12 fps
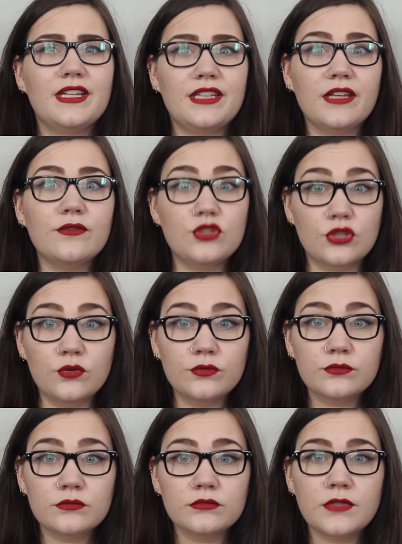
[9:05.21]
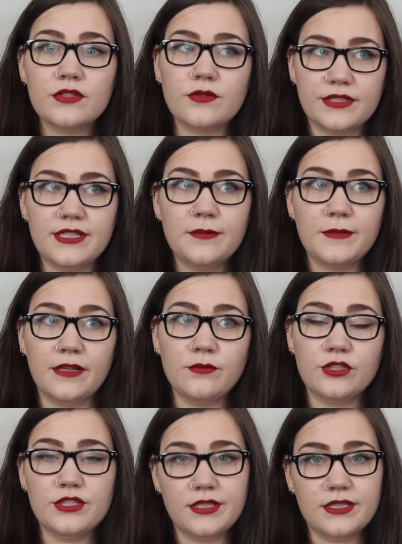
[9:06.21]
the end of June, so I'll see them then,
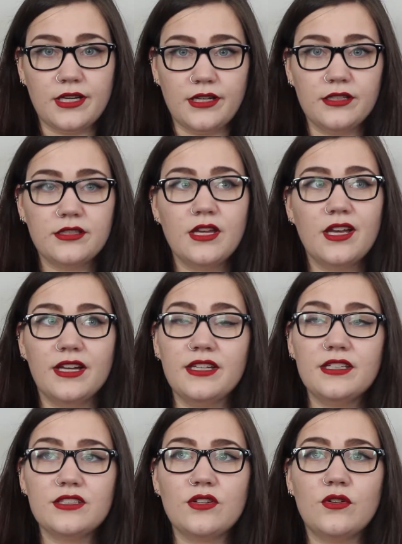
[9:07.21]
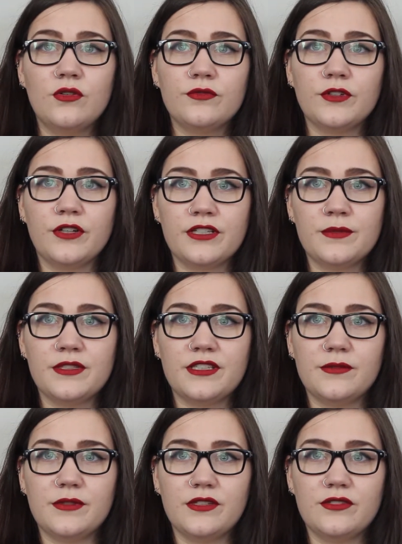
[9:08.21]
which is exciting. I didn't get to go home for Christmas
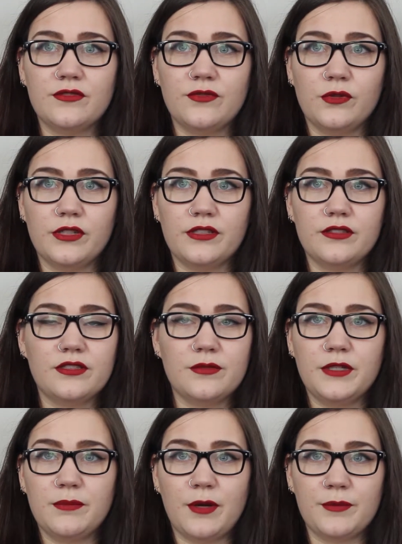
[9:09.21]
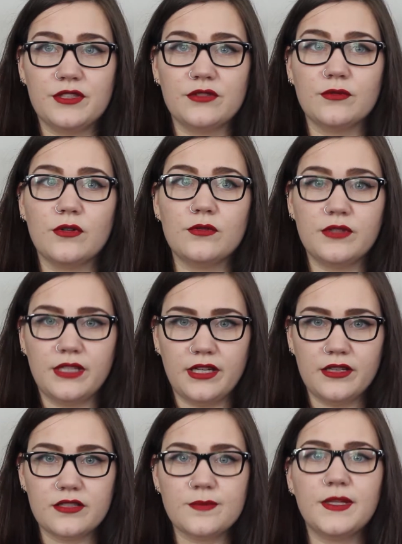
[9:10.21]
because we couldn't afford it. So many bumps in the road with
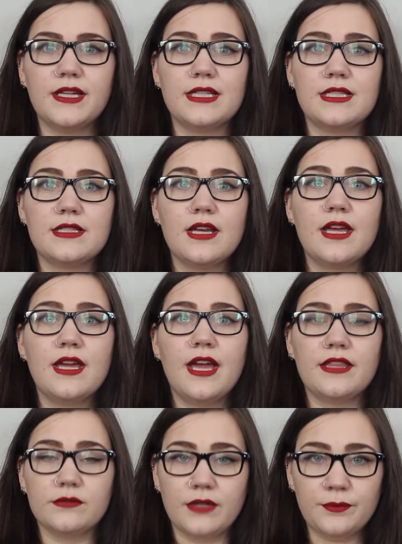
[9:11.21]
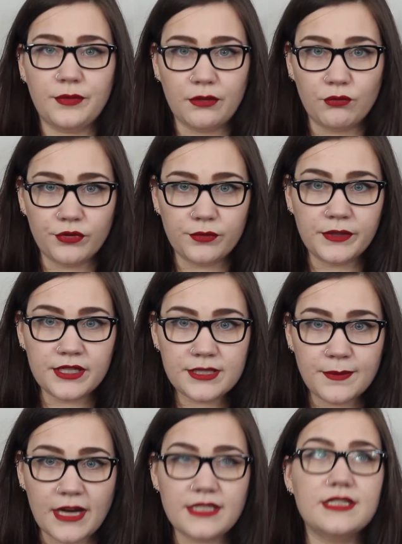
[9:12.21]
getting this place, and the rent being more than we
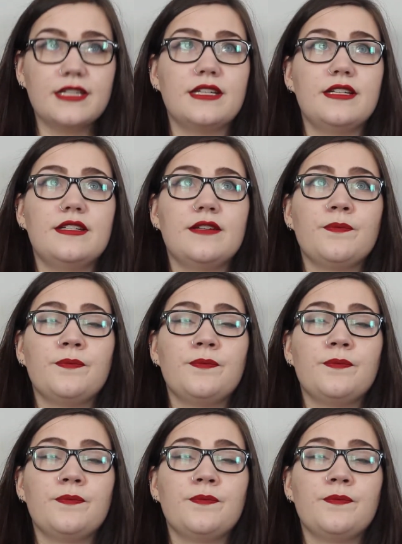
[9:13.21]
expected.